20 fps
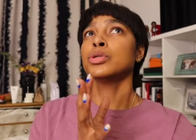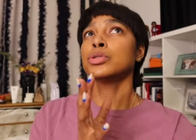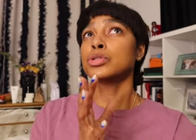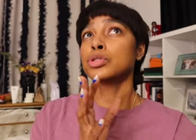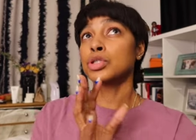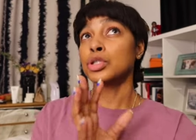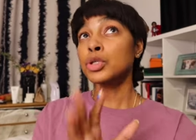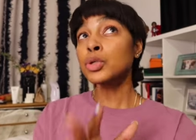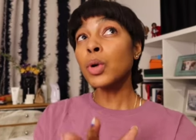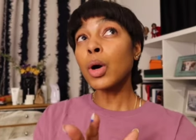
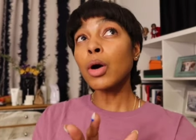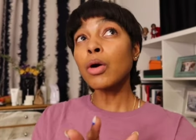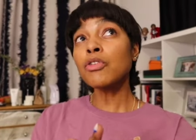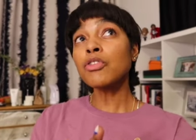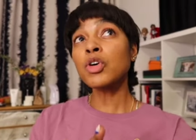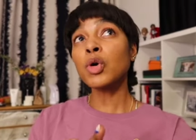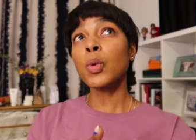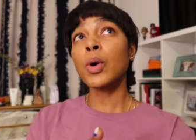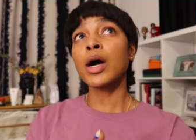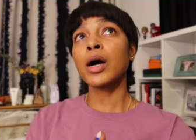too
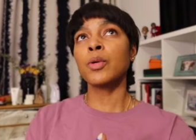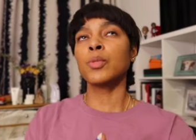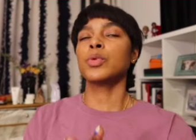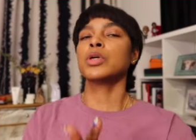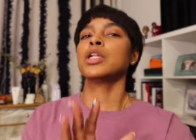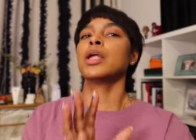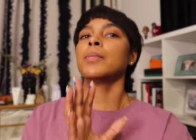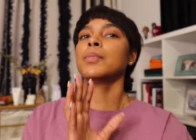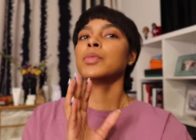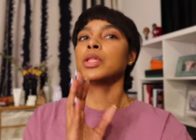overwhelmed
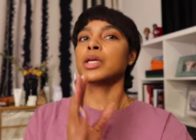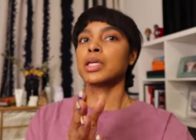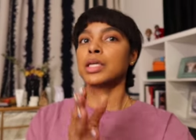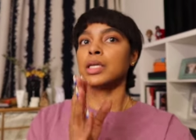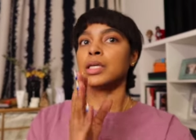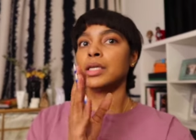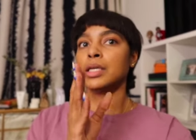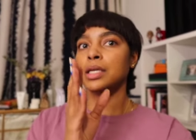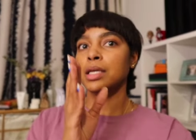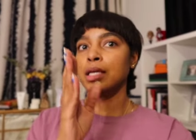when I'm
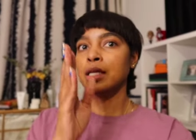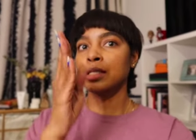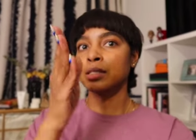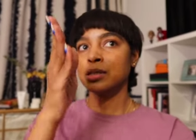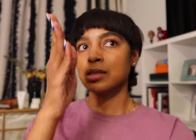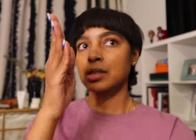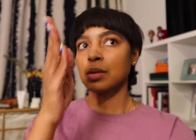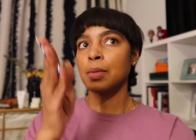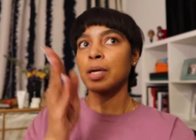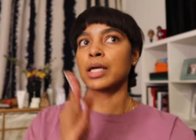looking
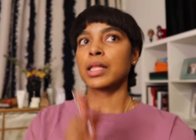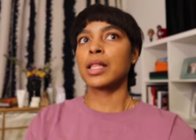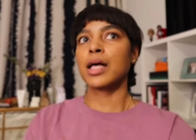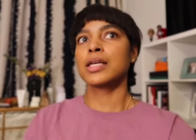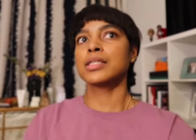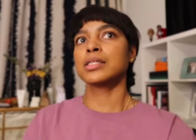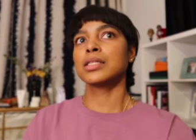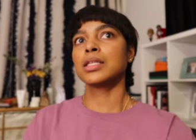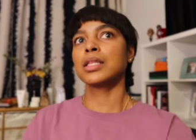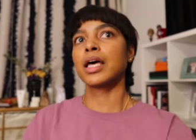into my
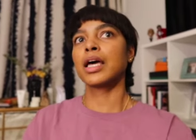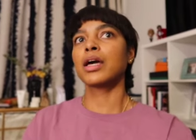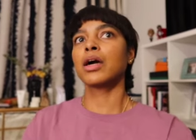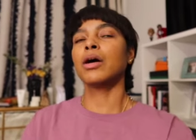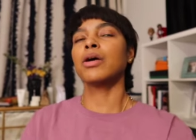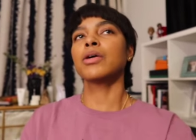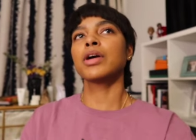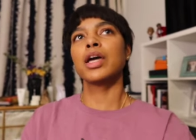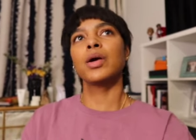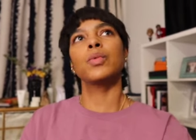closet and like
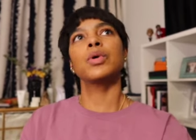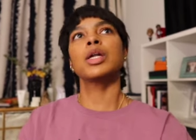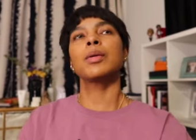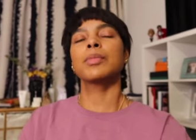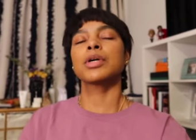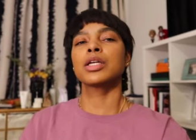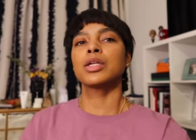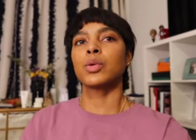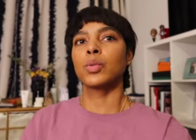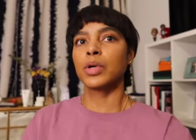okay what am
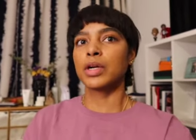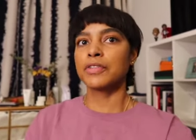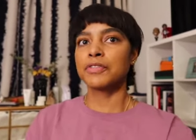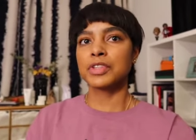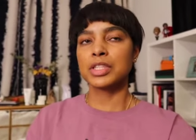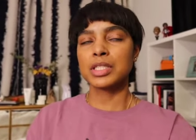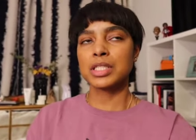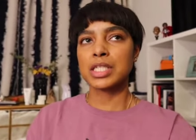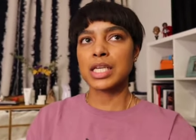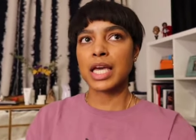I gonna wear for
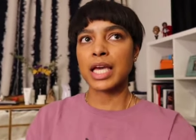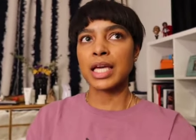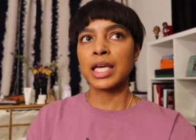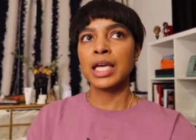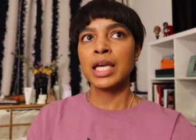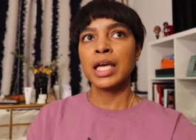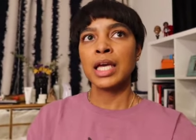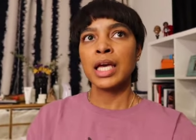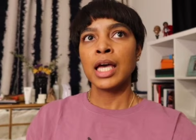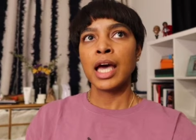the day
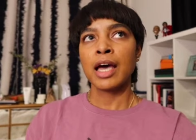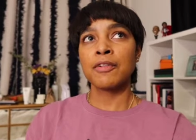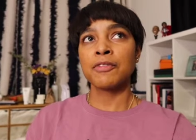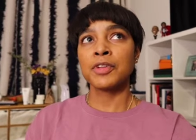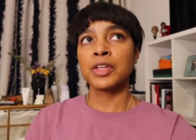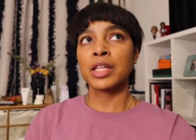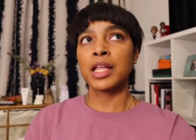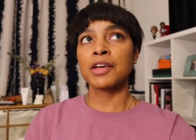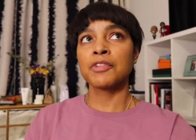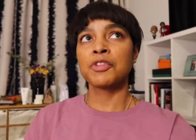I
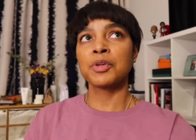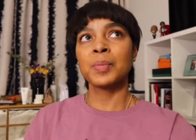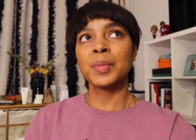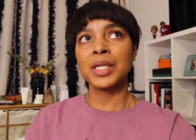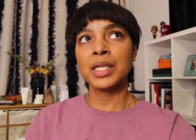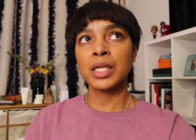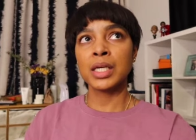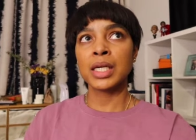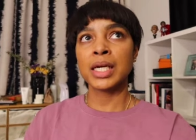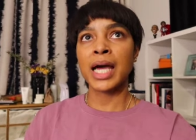feel like from
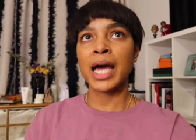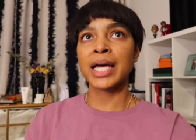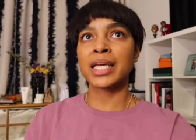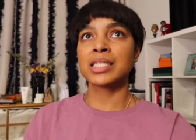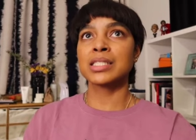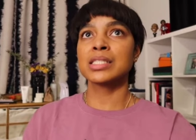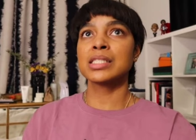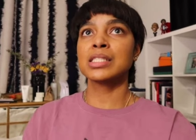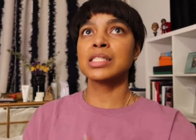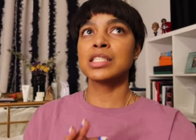here I
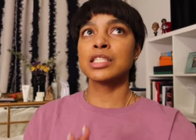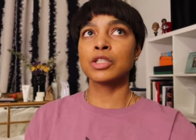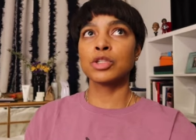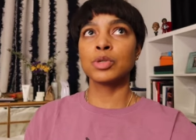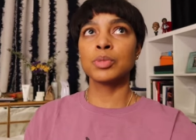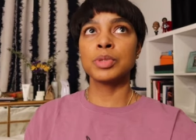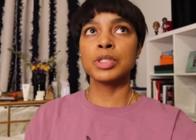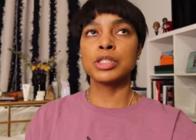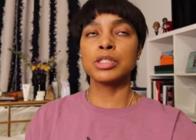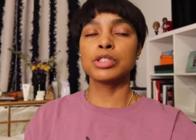can
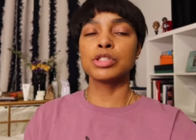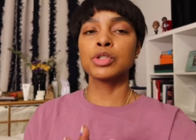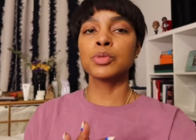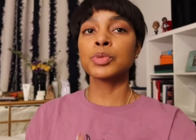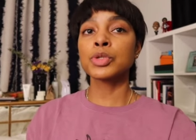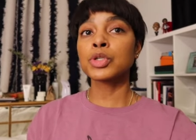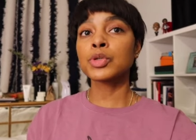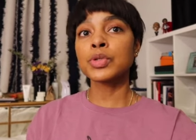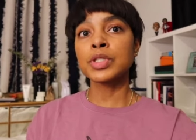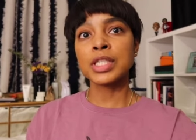still be
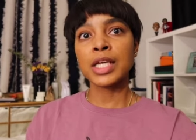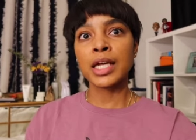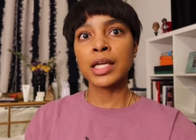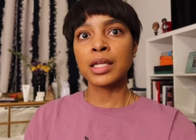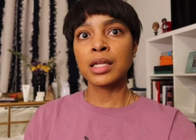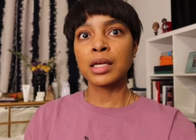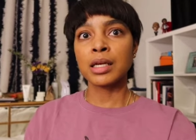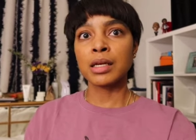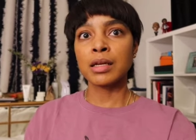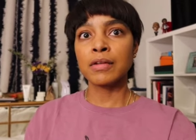super
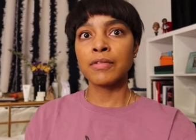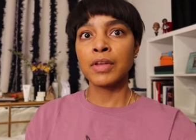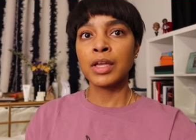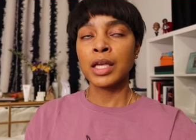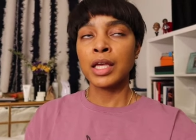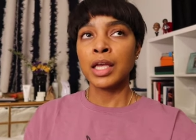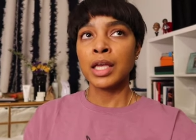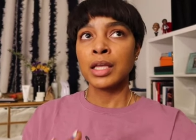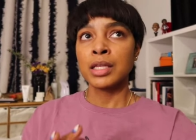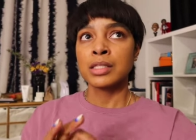creative
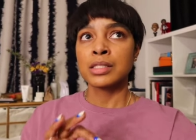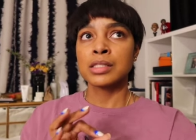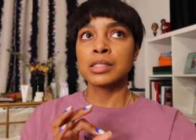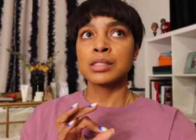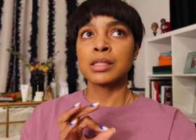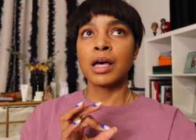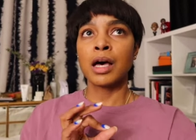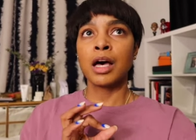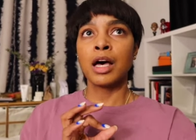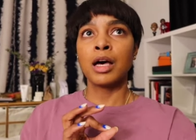
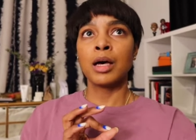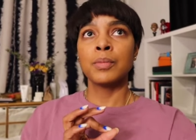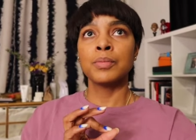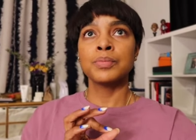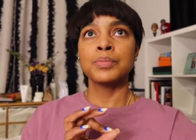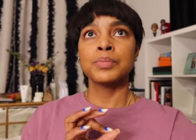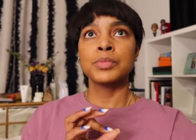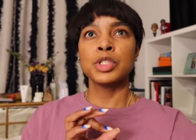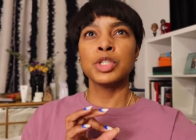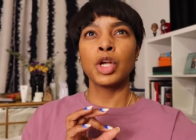
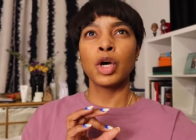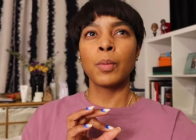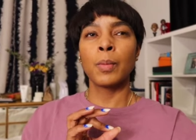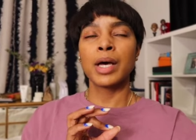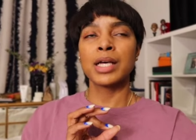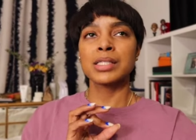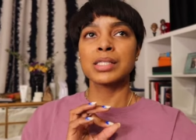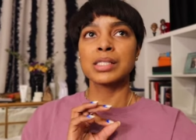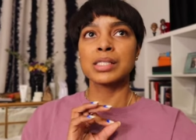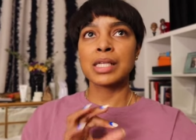um, you know
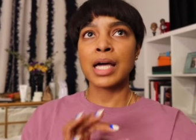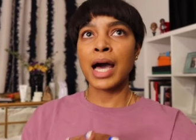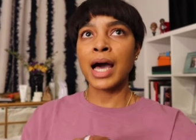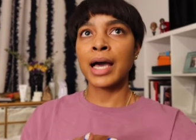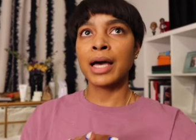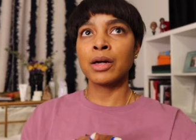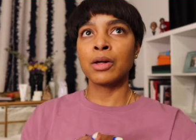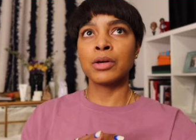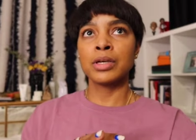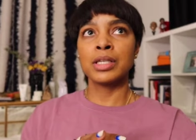my
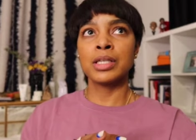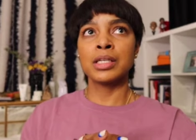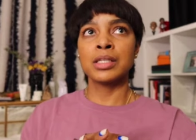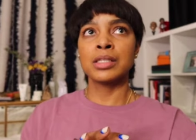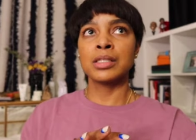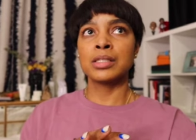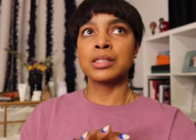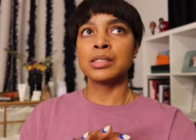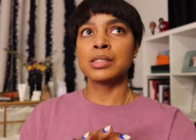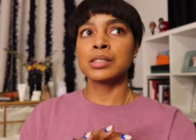style
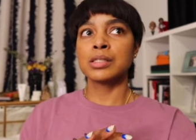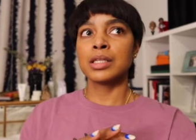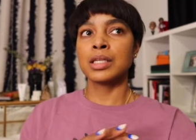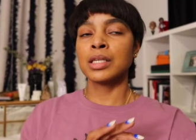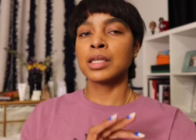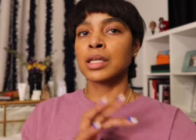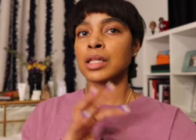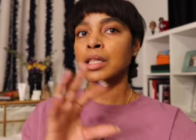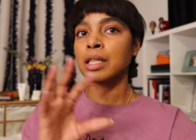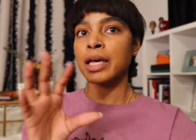is
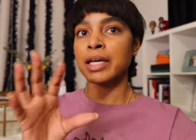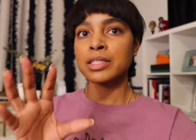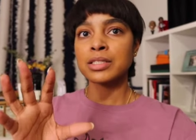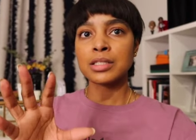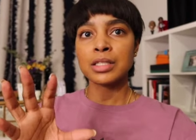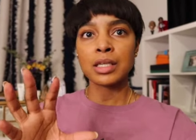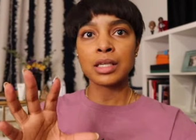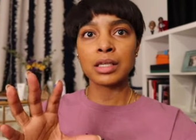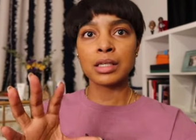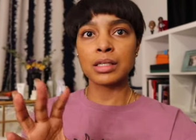
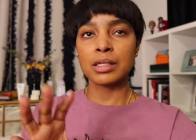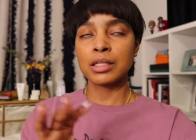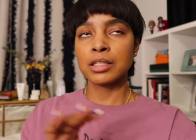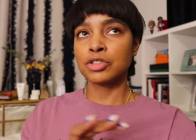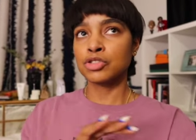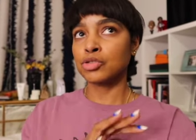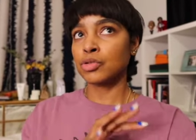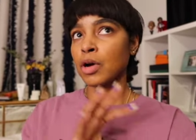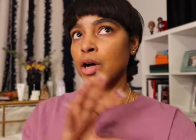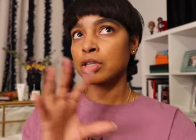eclectic
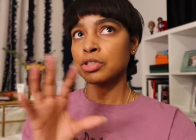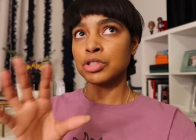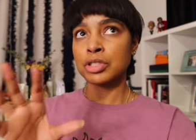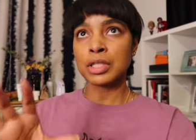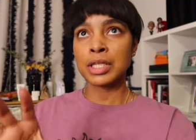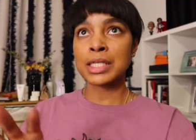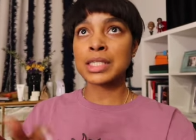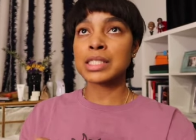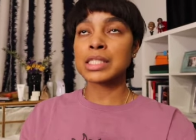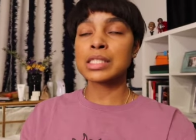
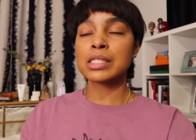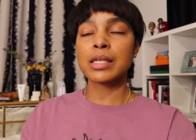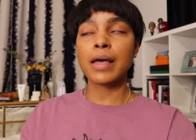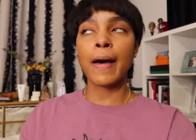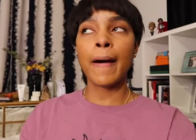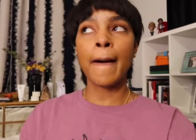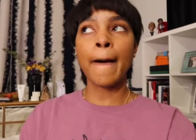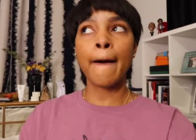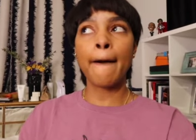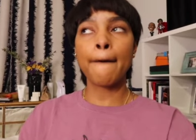androgynous
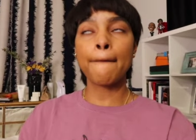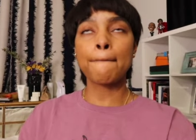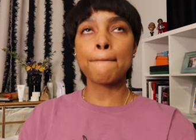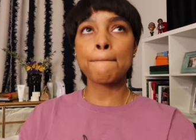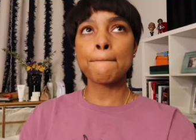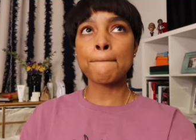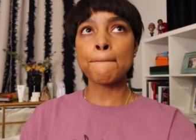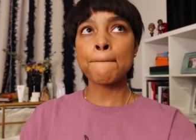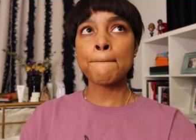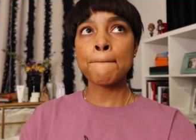
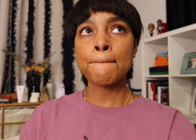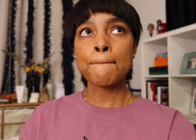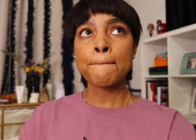um,